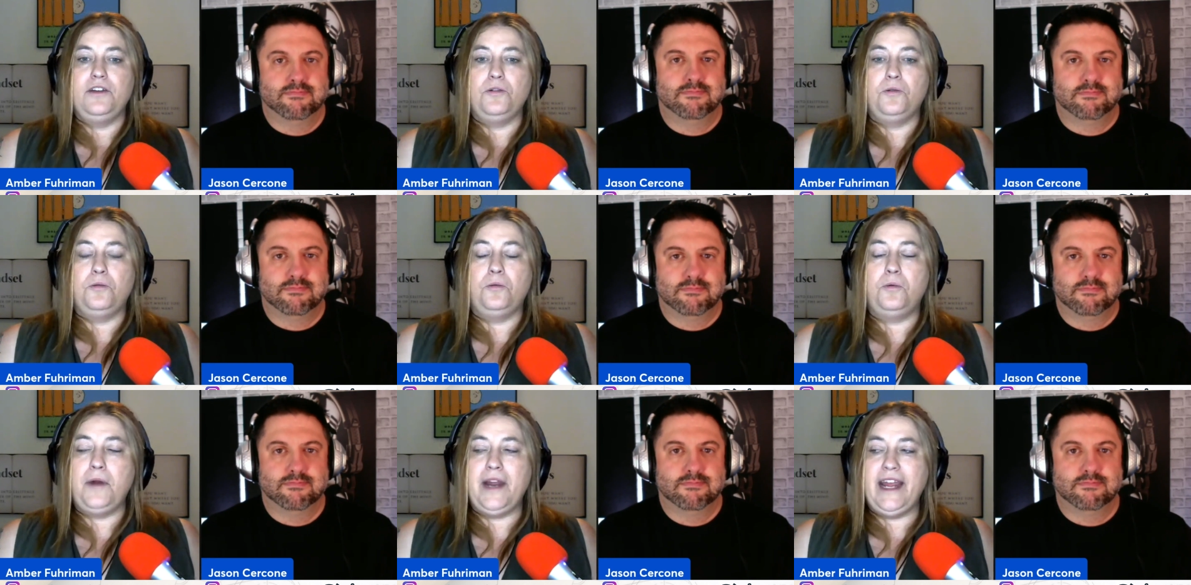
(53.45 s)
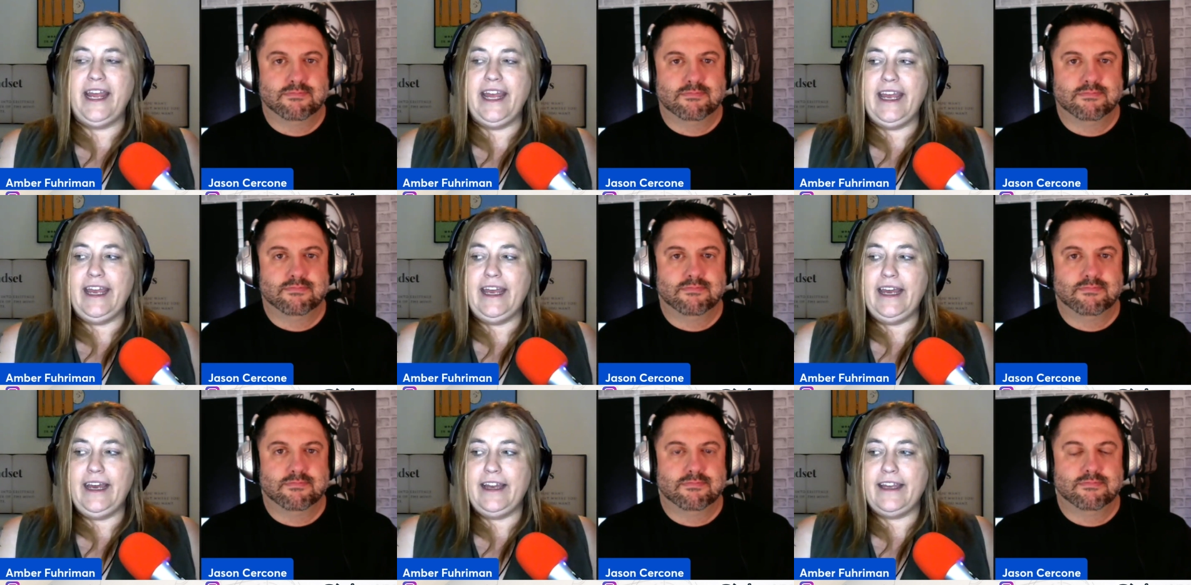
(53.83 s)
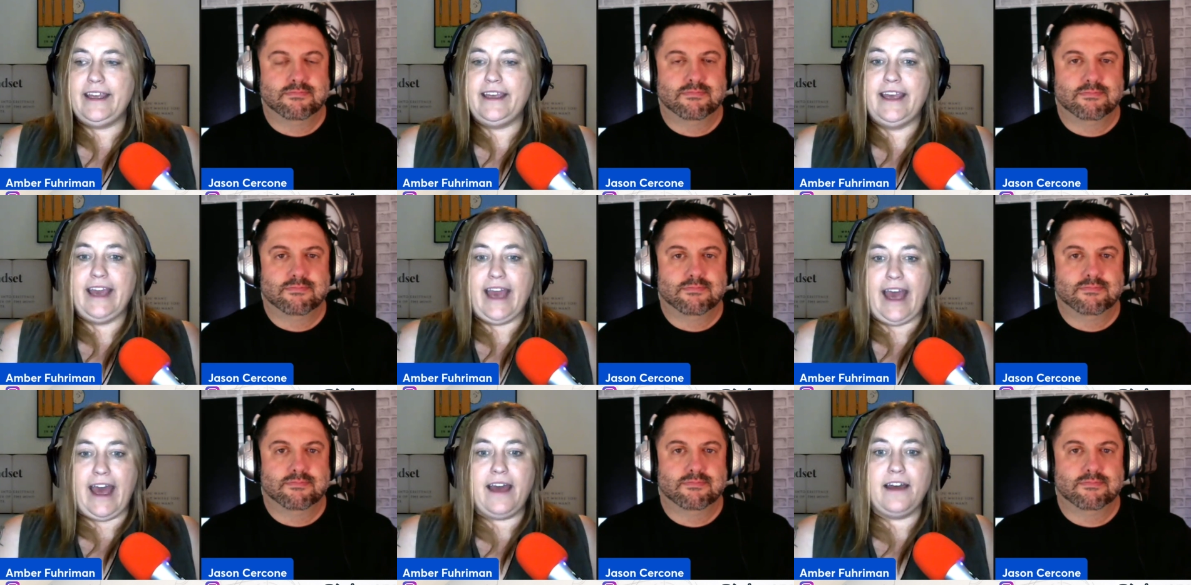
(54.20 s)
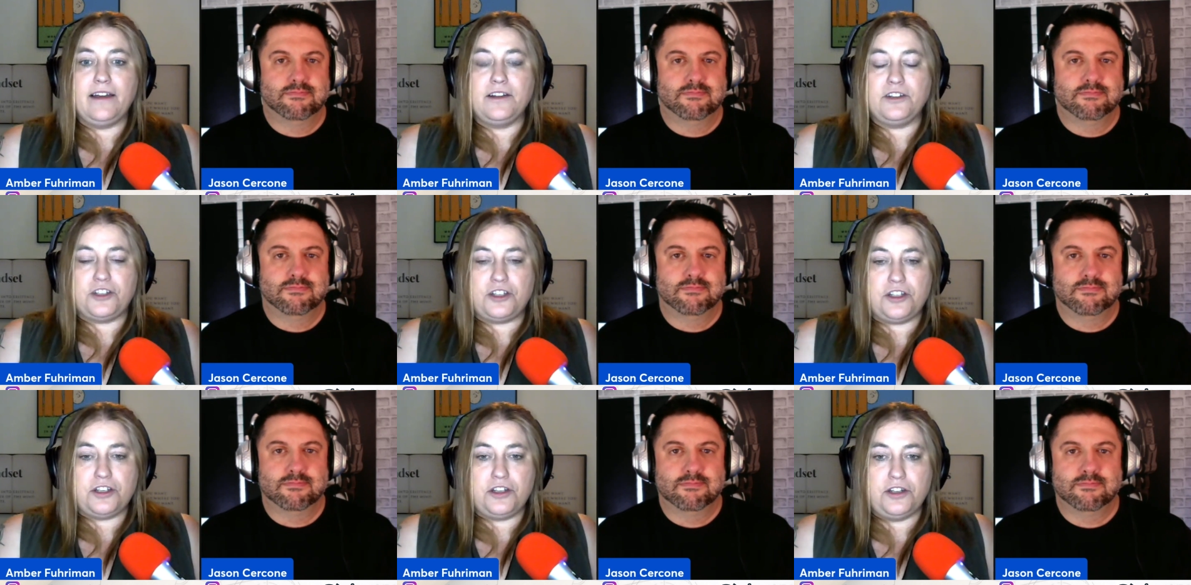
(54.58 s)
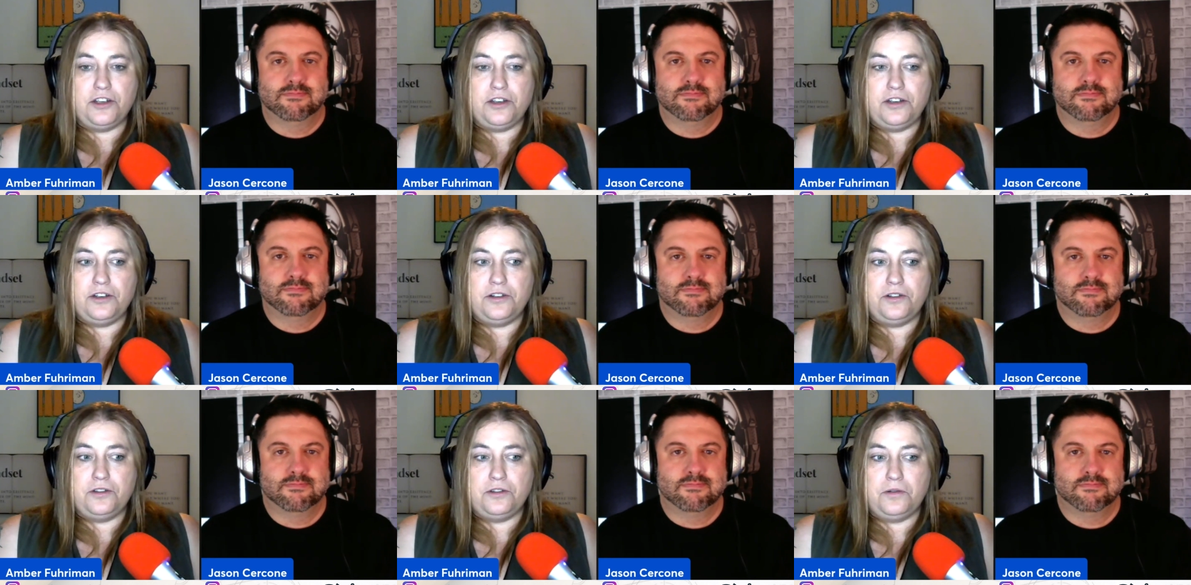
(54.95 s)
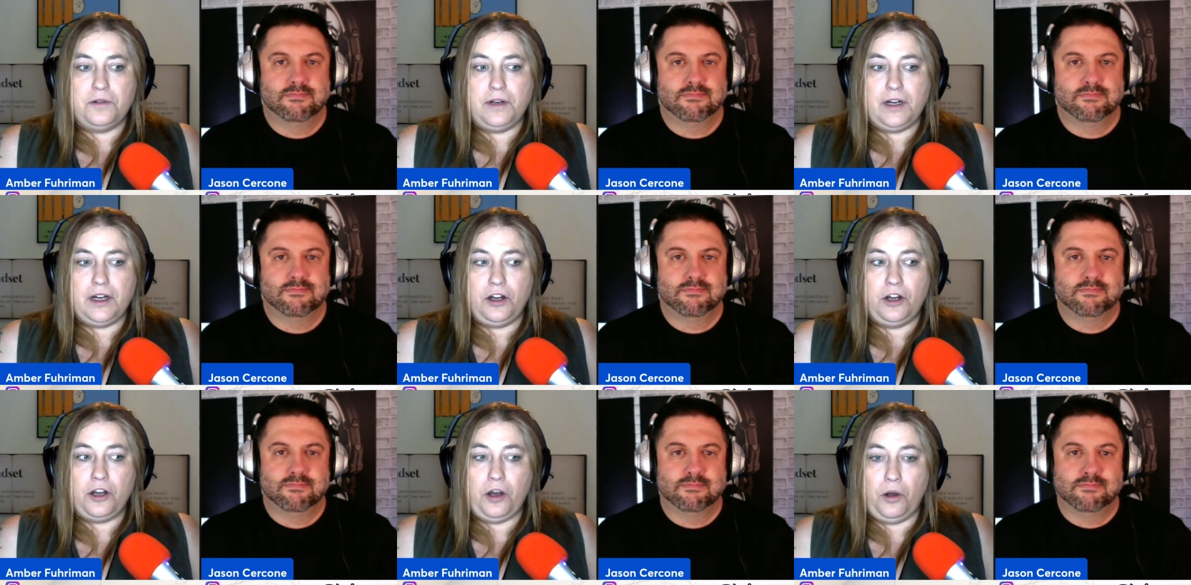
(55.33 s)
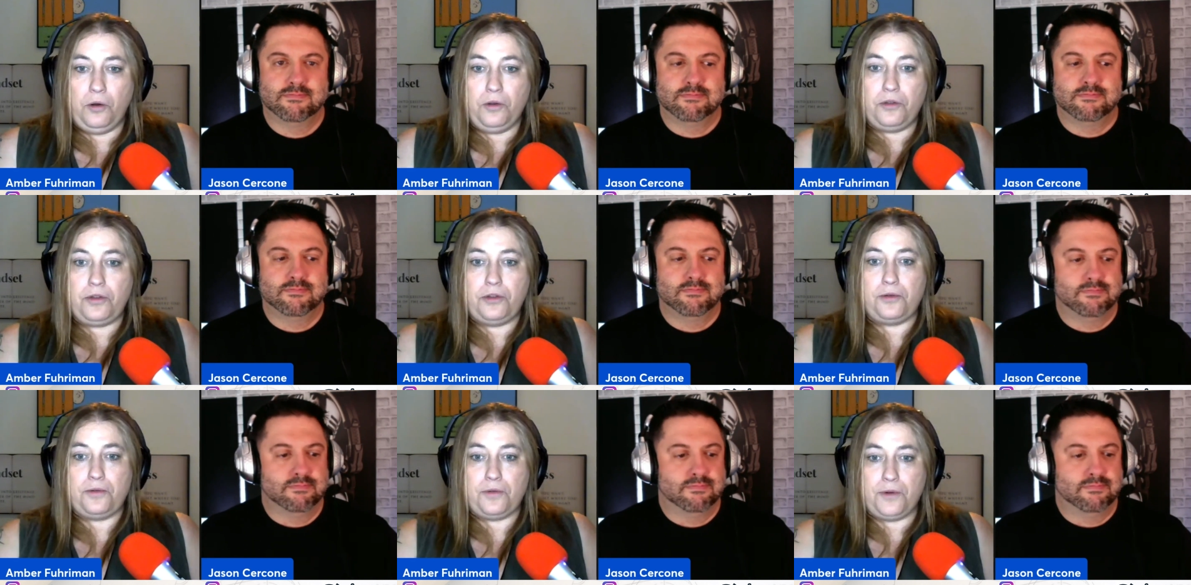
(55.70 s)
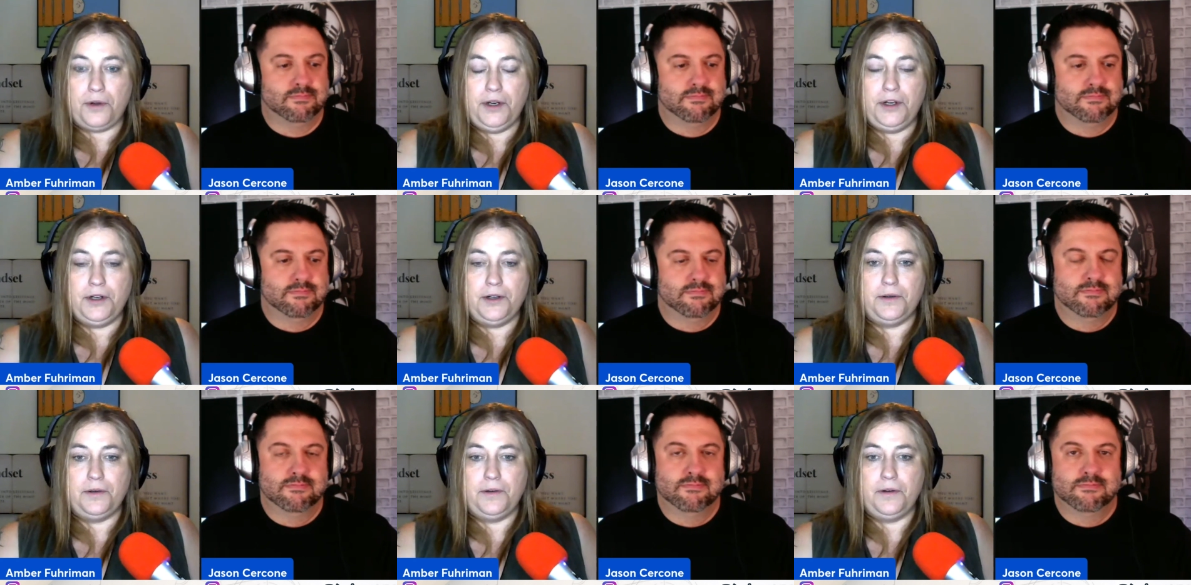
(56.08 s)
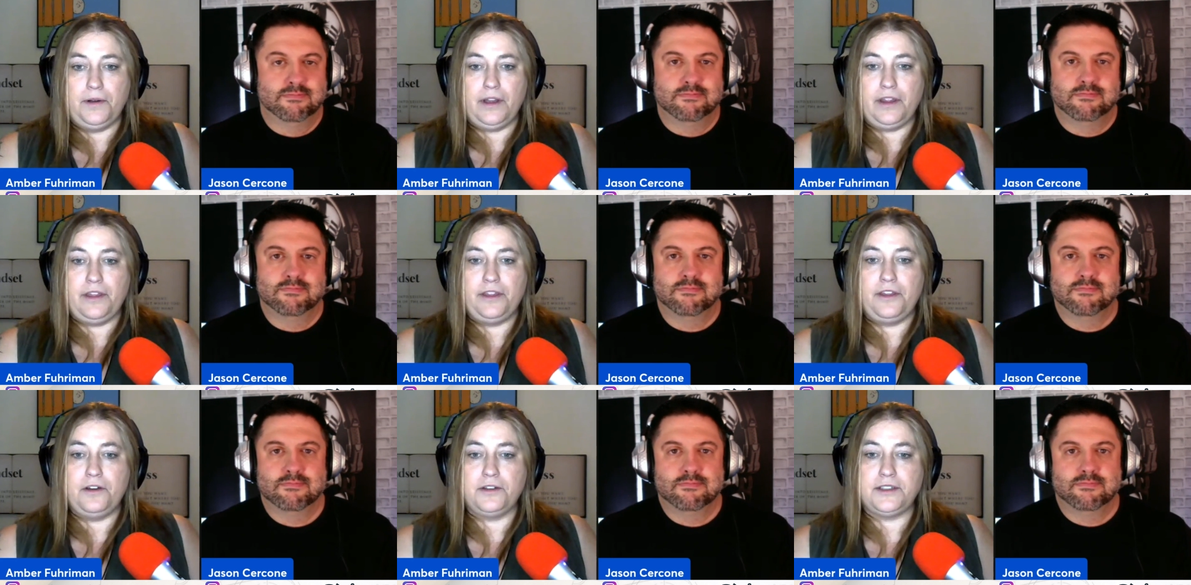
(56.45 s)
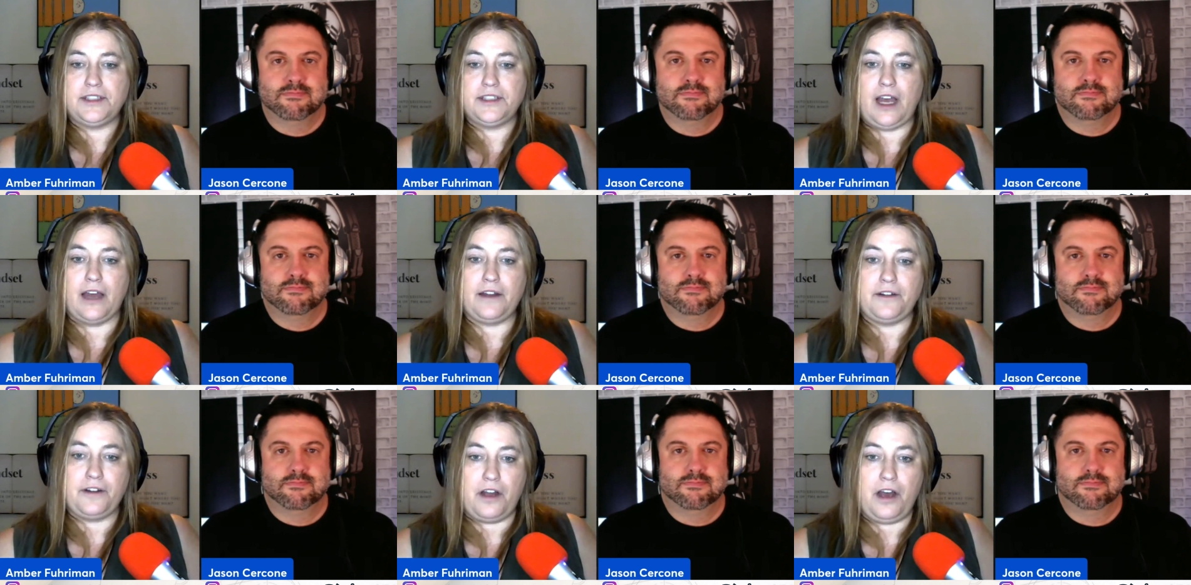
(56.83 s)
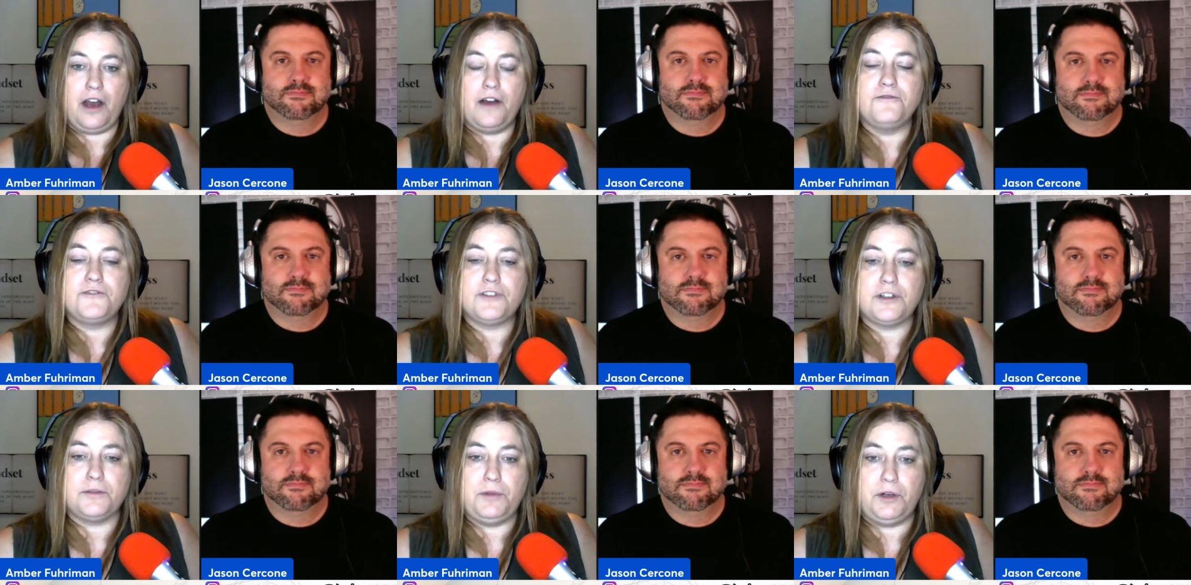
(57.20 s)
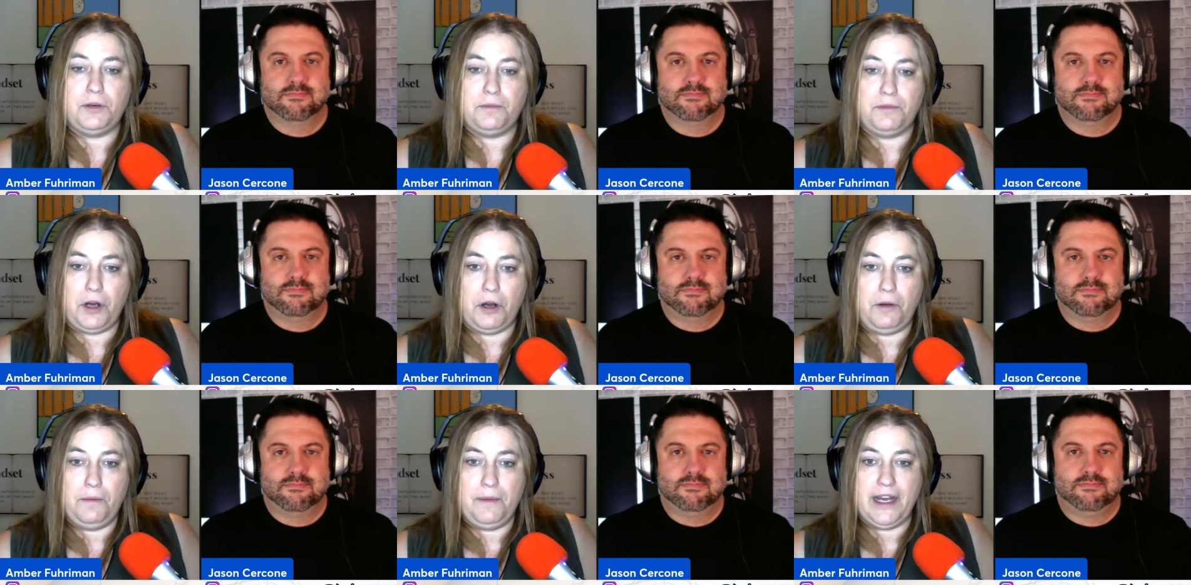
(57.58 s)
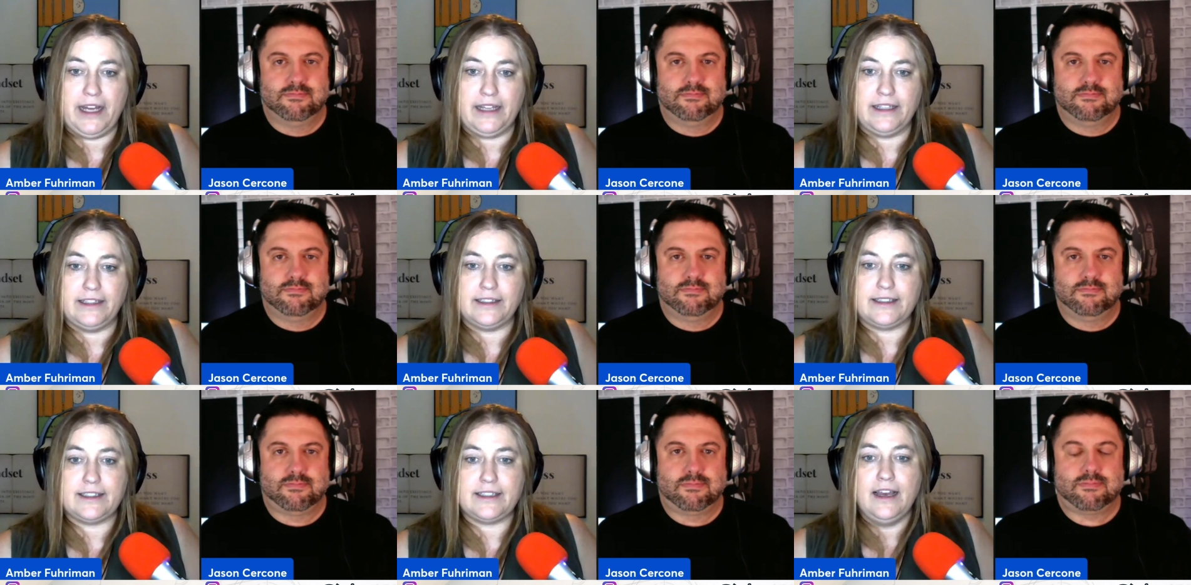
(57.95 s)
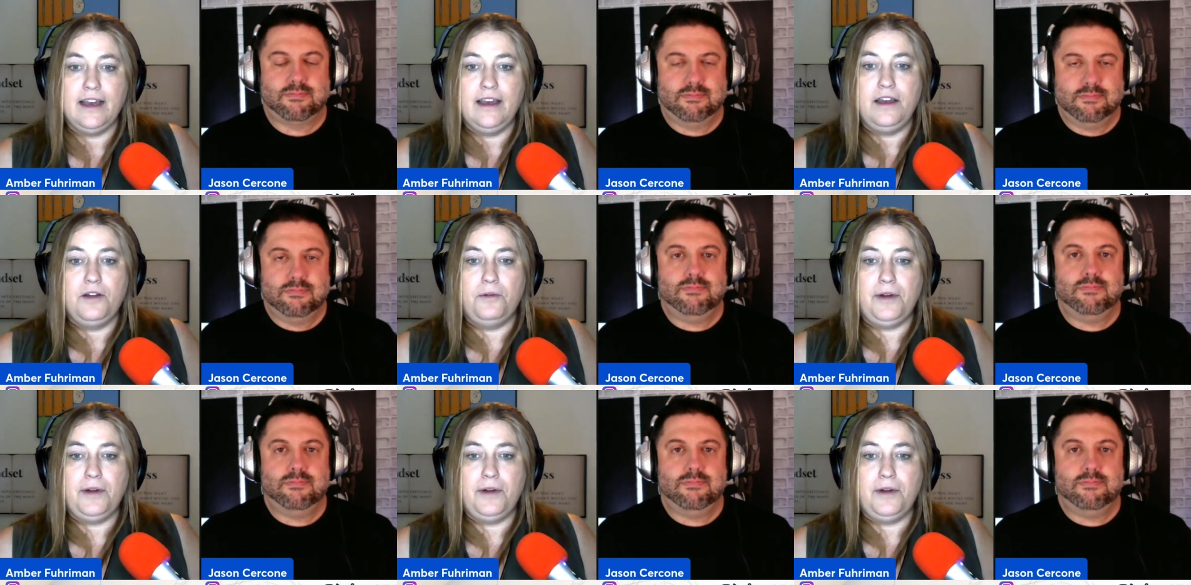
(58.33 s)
Speaker 1: we get to go through those uncomfortable moments.